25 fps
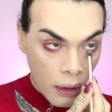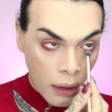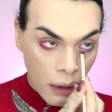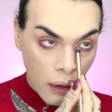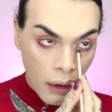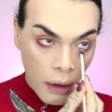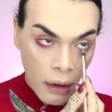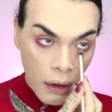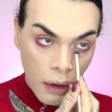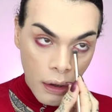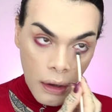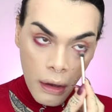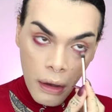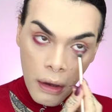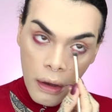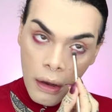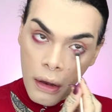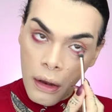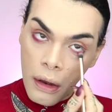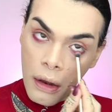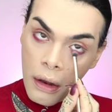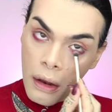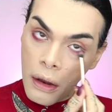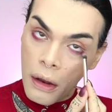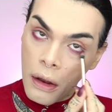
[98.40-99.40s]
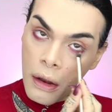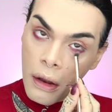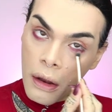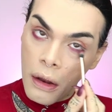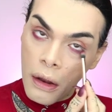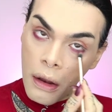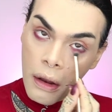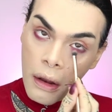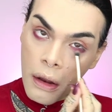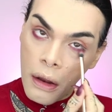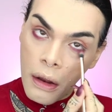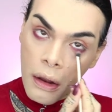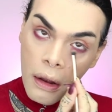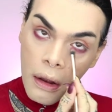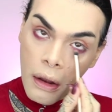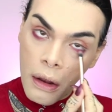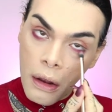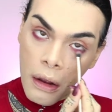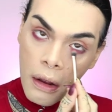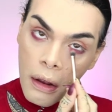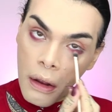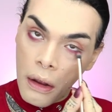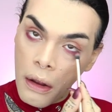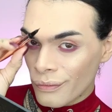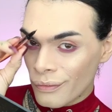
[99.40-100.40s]
Oh, that's good colour coordination, I
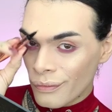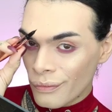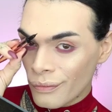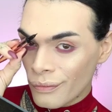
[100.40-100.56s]
like it.